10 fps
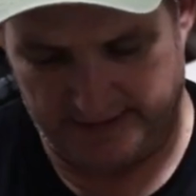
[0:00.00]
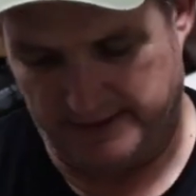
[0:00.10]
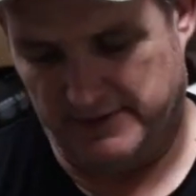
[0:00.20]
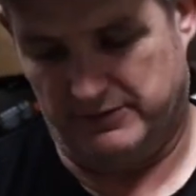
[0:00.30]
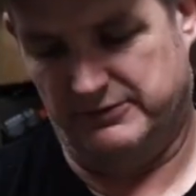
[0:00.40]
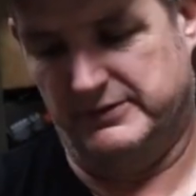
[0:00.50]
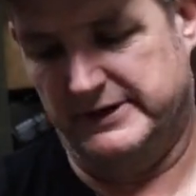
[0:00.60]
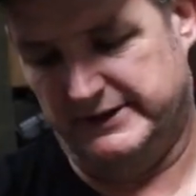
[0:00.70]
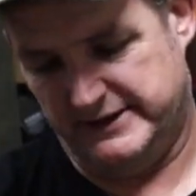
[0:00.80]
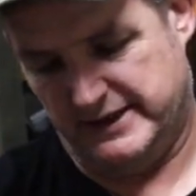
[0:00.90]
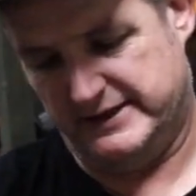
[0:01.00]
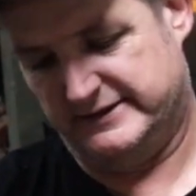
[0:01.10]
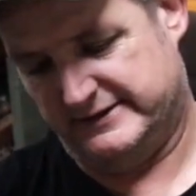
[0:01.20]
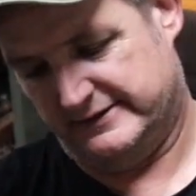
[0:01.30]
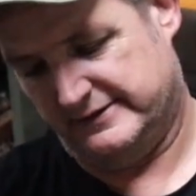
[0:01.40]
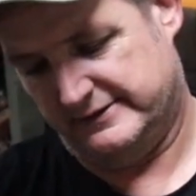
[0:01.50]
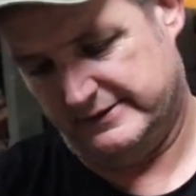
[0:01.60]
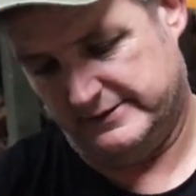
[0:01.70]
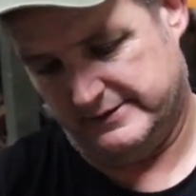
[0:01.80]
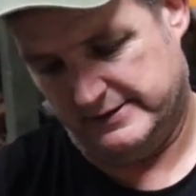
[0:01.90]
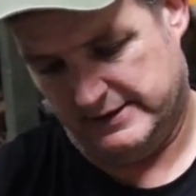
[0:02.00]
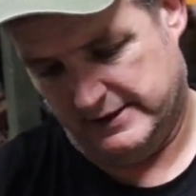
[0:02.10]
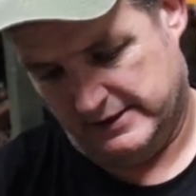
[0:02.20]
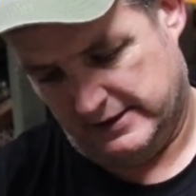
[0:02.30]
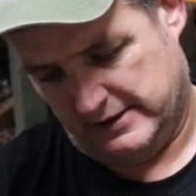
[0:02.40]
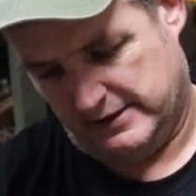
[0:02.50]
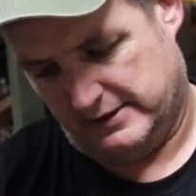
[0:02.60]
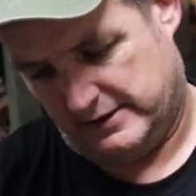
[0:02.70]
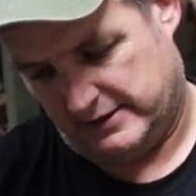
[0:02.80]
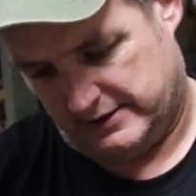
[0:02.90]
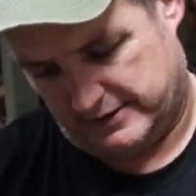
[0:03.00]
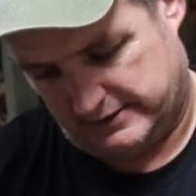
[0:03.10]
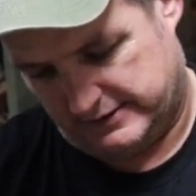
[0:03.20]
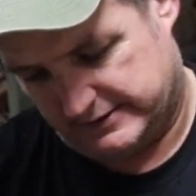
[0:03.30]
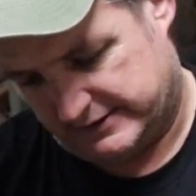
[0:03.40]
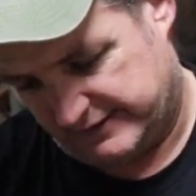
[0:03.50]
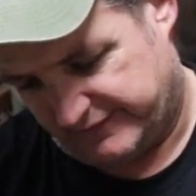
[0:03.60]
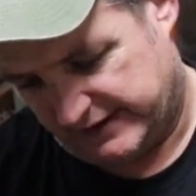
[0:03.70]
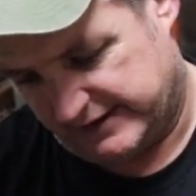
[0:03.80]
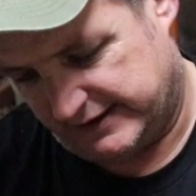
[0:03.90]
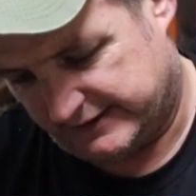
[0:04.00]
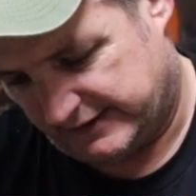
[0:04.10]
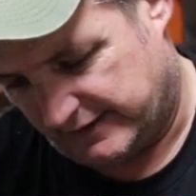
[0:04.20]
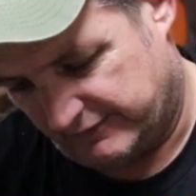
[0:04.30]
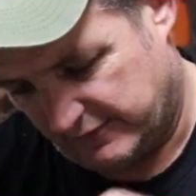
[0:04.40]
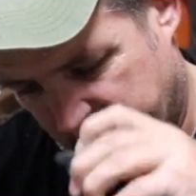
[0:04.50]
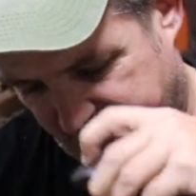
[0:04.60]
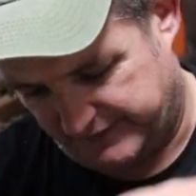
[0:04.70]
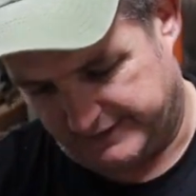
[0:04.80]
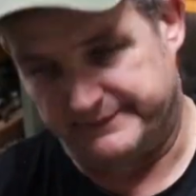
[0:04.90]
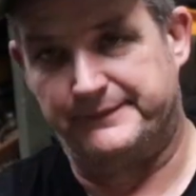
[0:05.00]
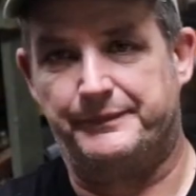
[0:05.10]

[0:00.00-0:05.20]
came out really nice. Let's see if I can get the cover off here.